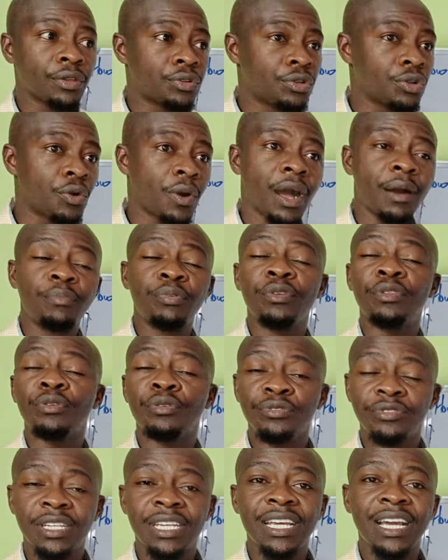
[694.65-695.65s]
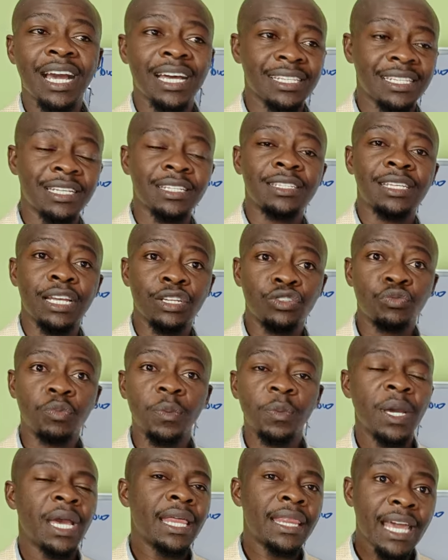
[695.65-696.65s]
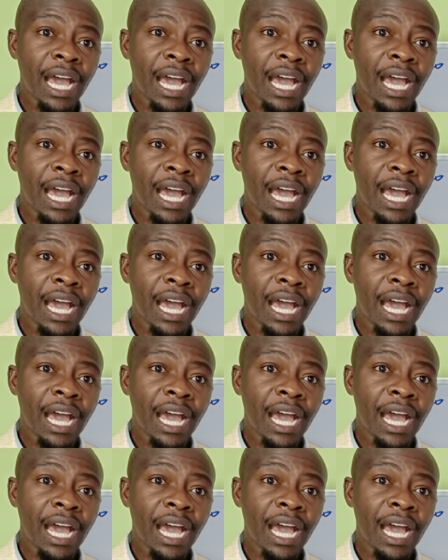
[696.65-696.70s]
You show up with those sneakers and sell to people.